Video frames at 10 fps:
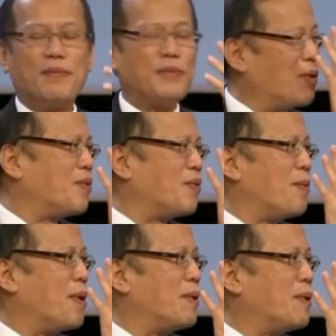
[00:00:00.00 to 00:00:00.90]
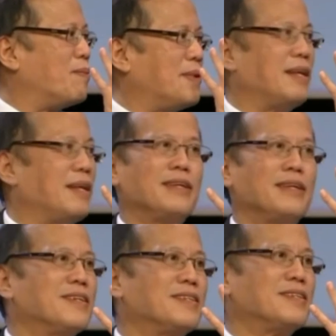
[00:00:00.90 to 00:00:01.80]
I'm drawing from memory,
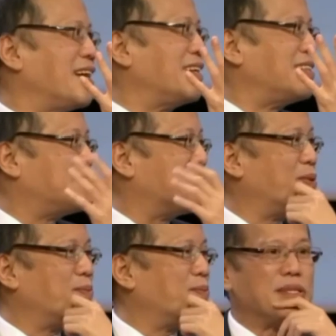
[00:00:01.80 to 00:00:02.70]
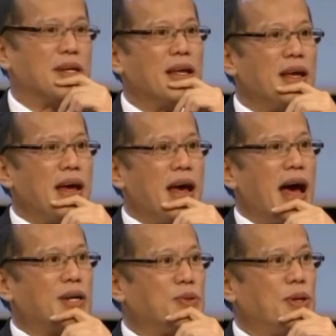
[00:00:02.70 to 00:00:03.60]
96, 97%
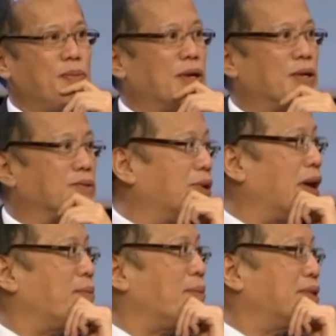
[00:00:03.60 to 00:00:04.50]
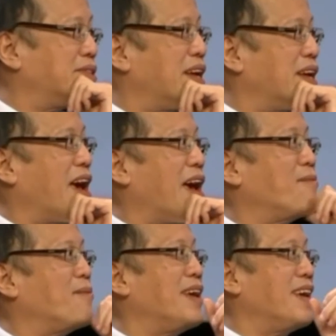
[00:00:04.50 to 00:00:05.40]
actually belong to the
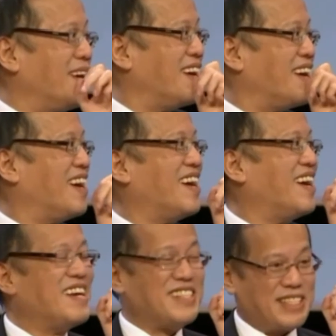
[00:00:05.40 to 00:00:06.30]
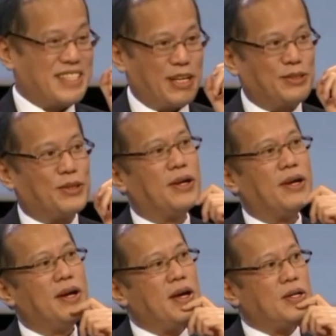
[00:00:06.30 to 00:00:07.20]
MSME sector.
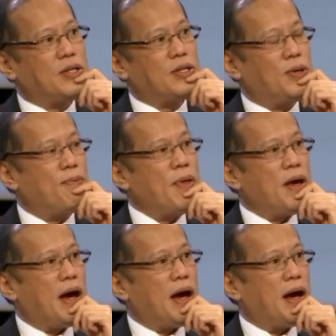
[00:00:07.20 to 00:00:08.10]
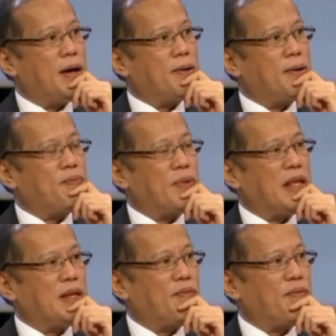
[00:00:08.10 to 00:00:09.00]
So
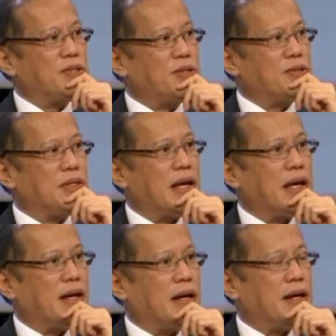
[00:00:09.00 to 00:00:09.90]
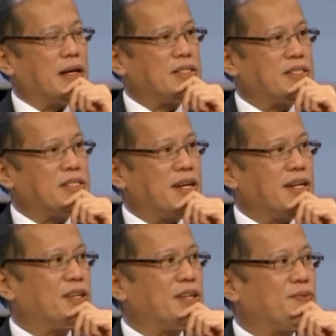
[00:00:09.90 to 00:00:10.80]
interventions like
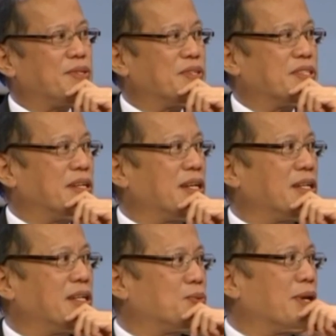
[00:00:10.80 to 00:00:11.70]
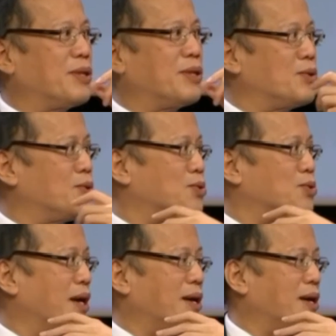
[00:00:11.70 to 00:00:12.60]
shared service facilities were introduced
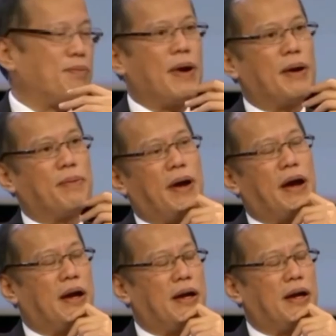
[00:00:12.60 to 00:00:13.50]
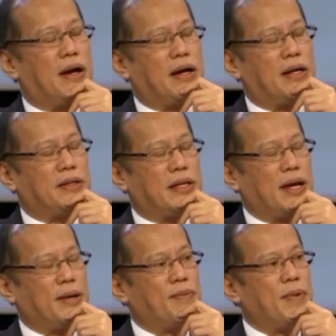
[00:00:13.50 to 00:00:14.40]
during our
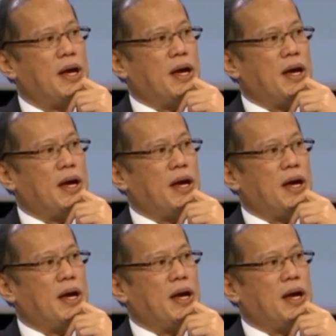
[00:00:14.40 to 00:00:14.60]
time.